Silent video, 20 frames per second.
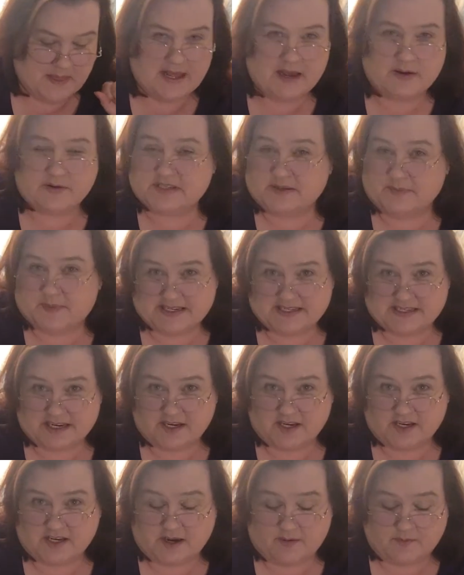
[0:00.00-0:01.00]
That was the best I
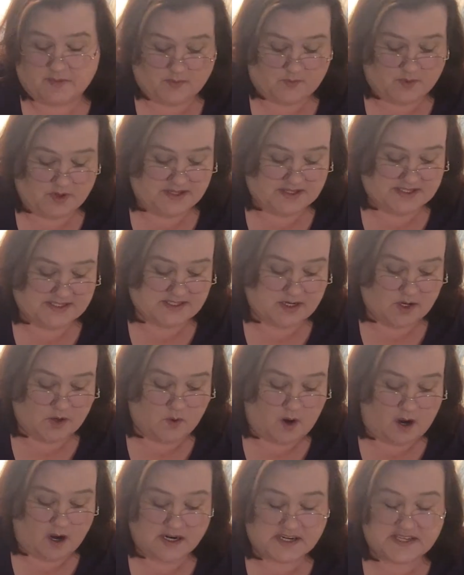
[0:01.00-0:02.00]
could come up with.
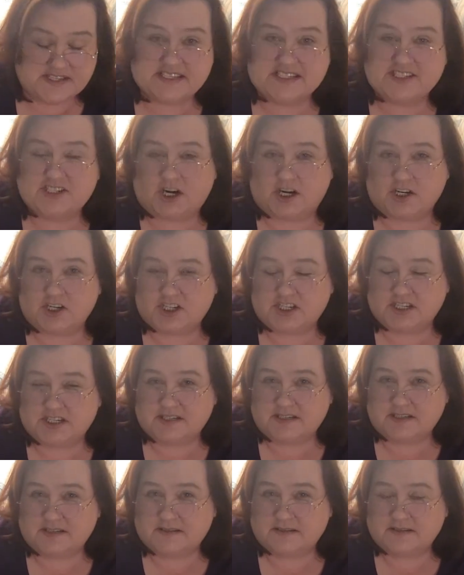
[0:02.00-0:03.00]
So Argosy
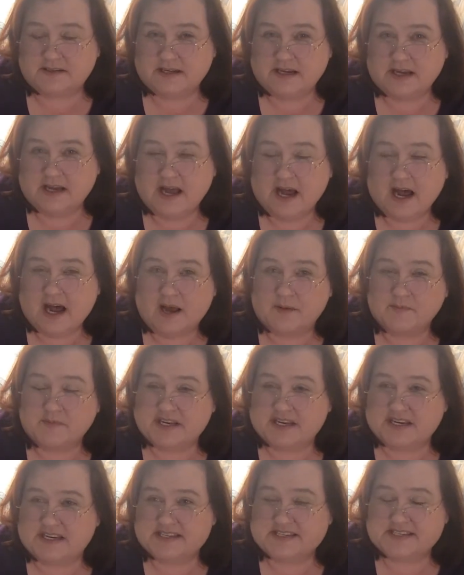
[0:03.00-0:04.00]
Junction, I'm
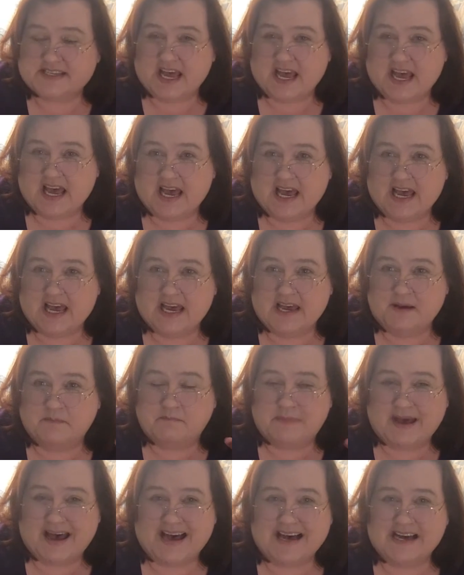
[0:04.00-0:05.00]
going to say
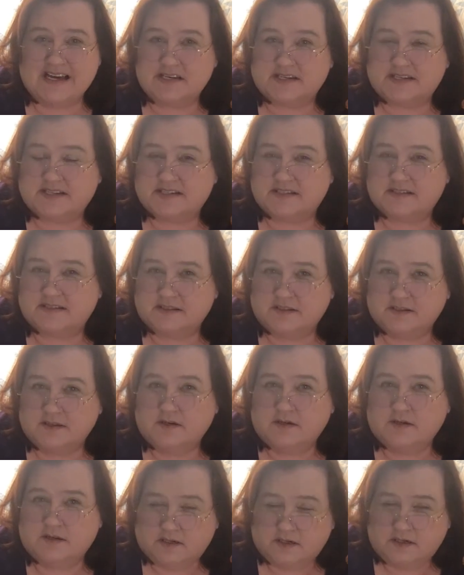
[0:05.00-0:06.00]
Matt,
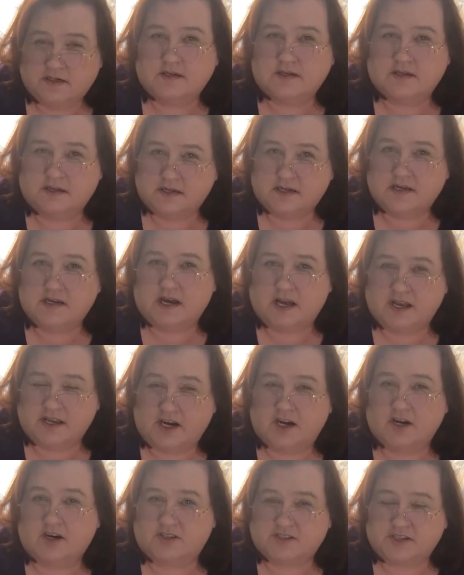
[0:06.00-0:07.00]
a
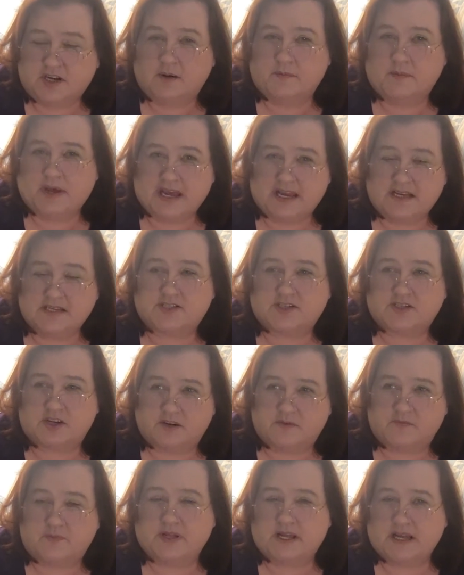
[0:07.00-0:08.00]
younger Tom Hanks could
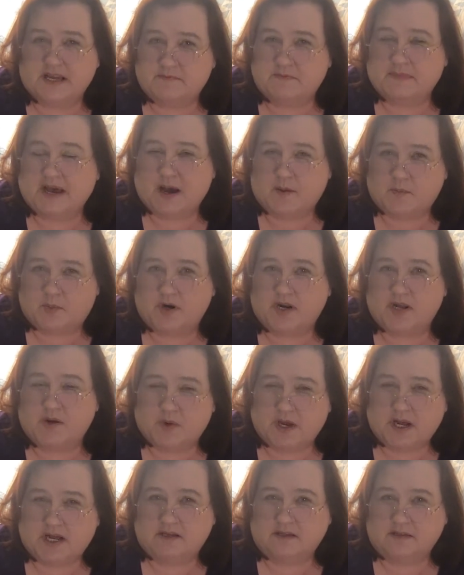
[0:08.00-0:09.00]
have played Matt pretty
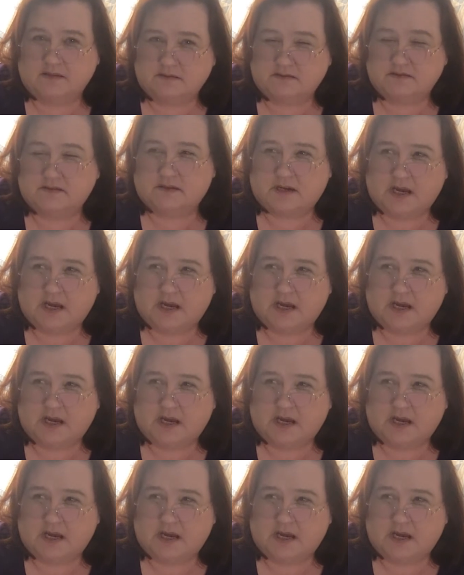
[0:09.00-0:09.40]
well.